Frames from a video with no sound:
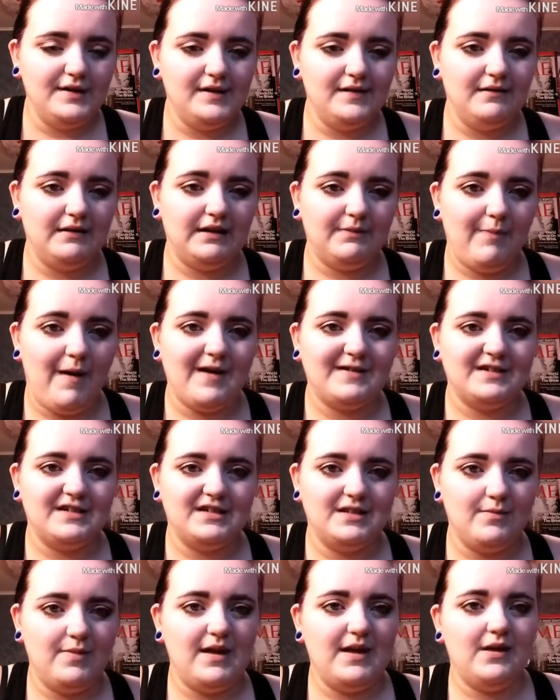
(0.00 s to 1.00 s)
You expect
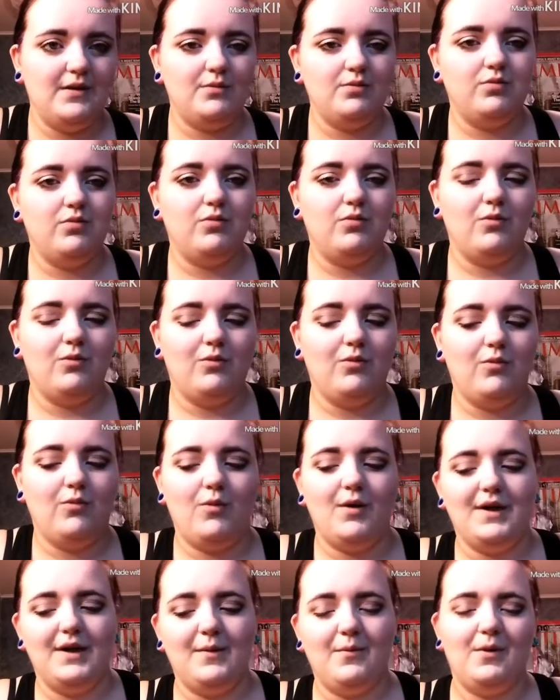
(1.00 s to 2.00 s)
it to be
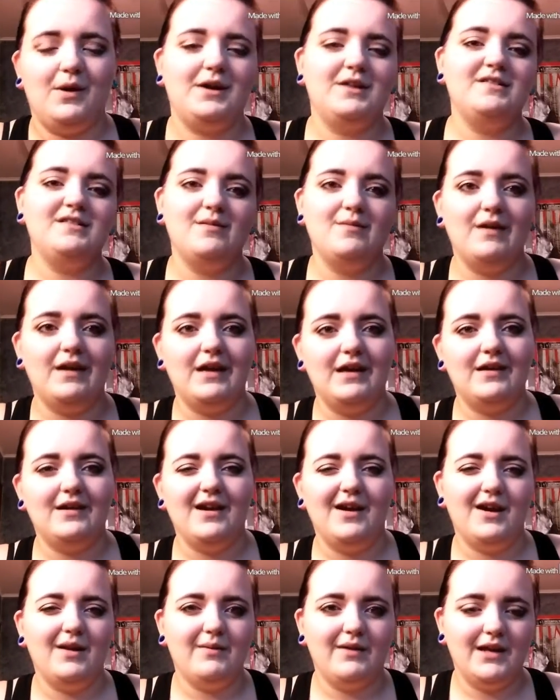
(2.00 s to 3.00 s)
what you want it to be, you
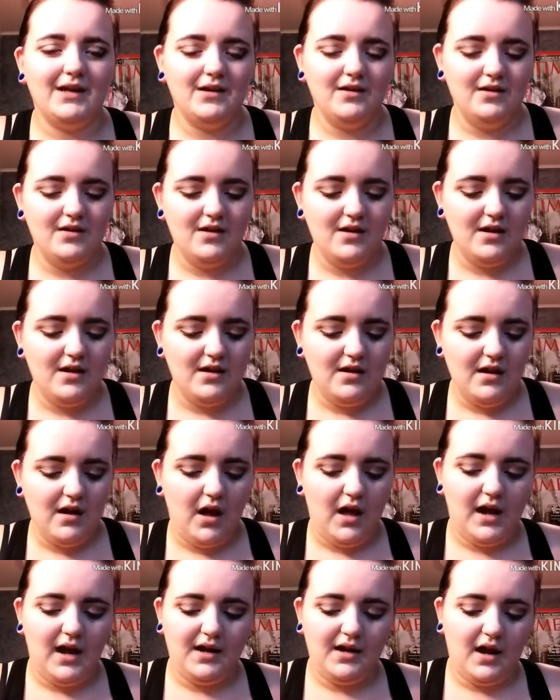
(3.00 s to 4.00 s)
know what I mean?
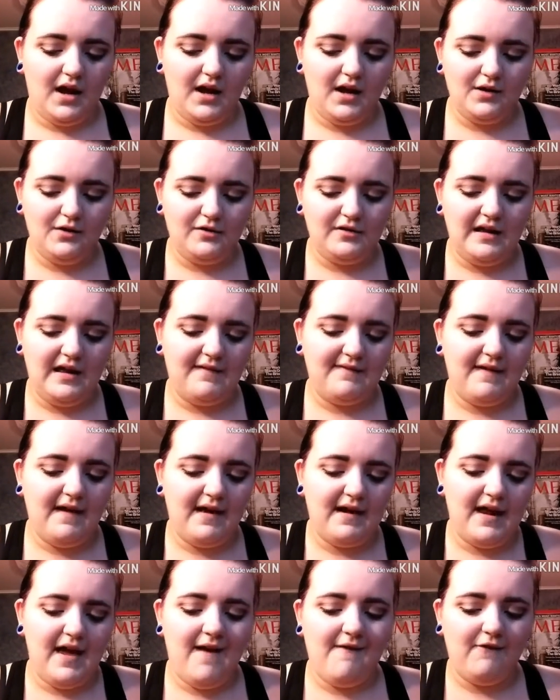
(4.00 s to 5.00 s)
And I understand
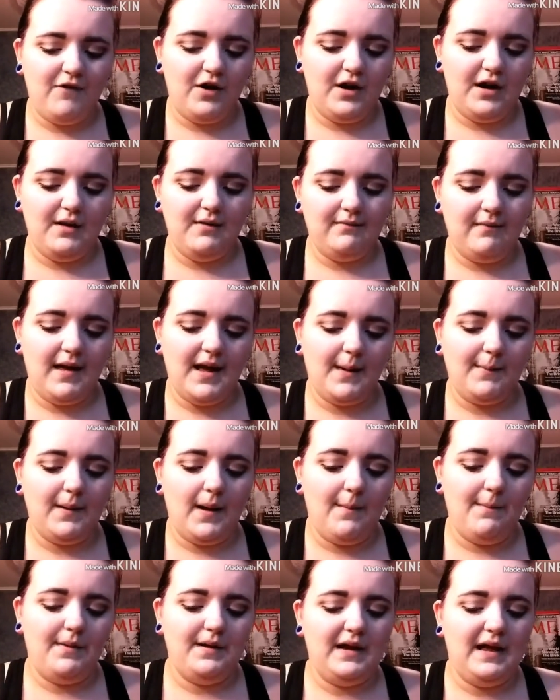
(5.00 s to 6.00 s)
that every makeup
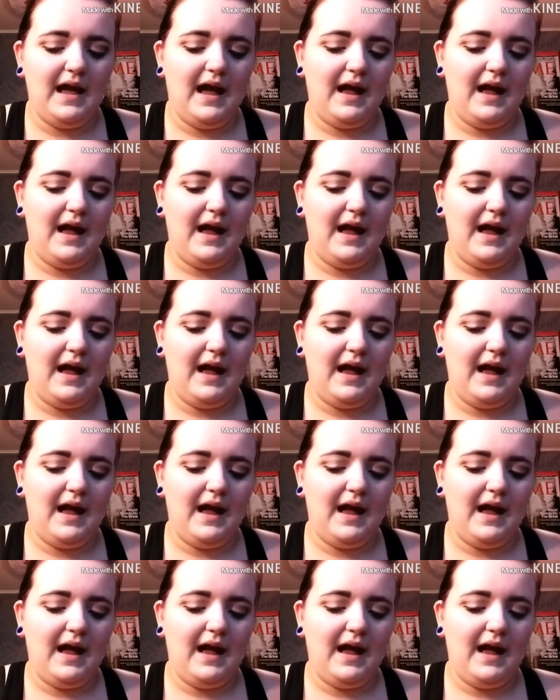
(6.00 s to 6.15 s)
company